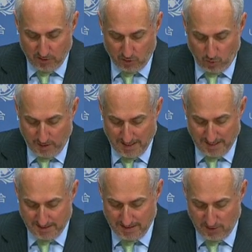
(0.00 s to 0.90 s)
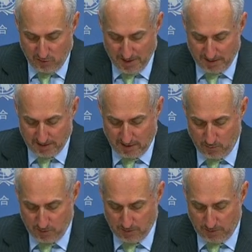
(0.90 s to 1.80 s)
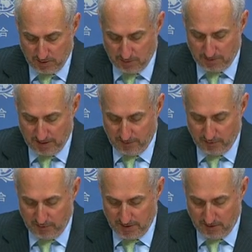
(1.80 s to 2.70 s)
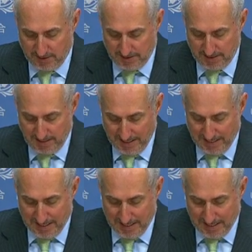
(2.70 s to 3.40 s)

The 2019 Humanitarian Response Plan for the DRC